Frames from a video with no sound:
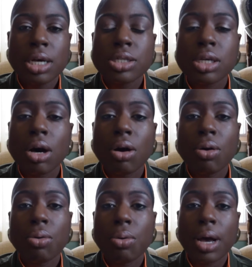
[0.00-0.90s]

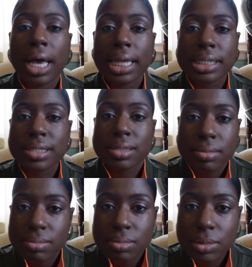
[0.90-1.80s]
So it's
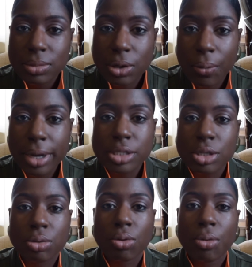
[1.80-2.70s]
going
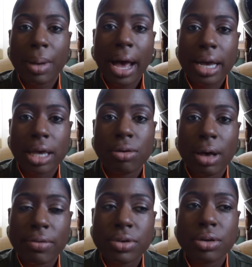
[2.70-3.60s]
to grow back, and you
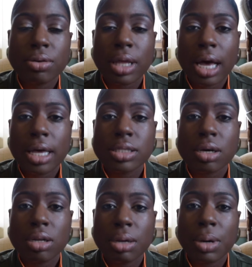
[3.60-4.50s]
have to know that it's
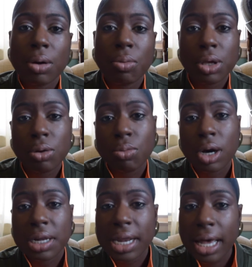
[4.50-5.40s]
all about what you
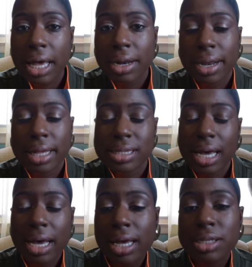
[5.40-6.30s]
want in the end. At
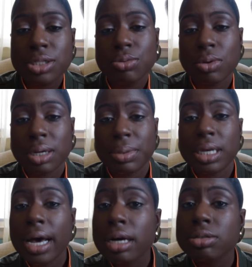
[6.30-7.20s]
the end, you want to be
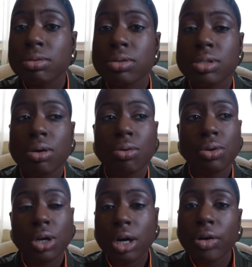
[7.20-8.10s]
natural. So
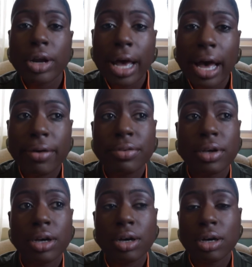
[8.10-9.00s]
you're going to have
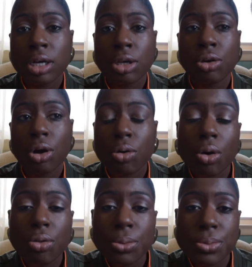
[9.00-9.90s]
to, you know,
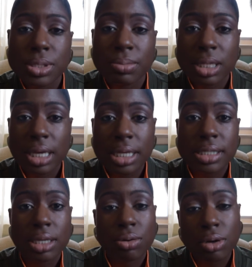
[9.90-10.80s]
go through some
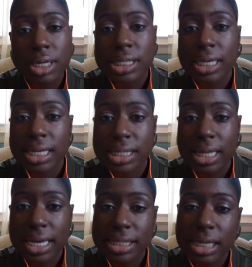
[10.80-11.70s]
things in order to get to
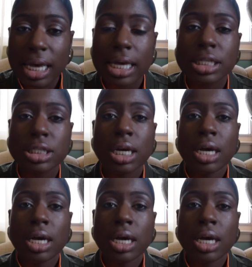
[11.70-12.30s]
that stage.